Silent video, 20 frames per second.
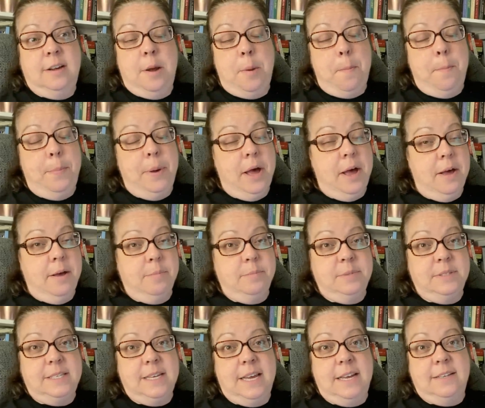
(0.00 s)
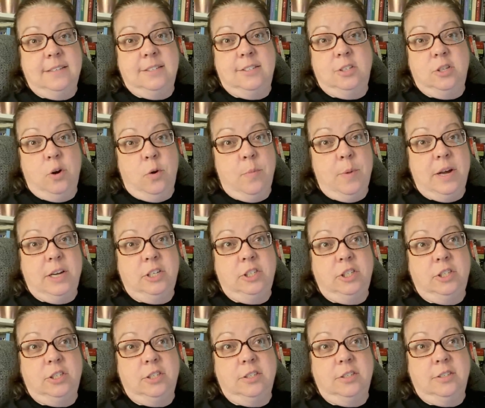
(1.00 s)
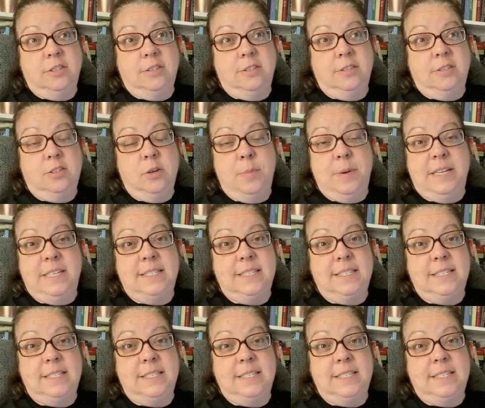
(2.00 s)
bombs and so many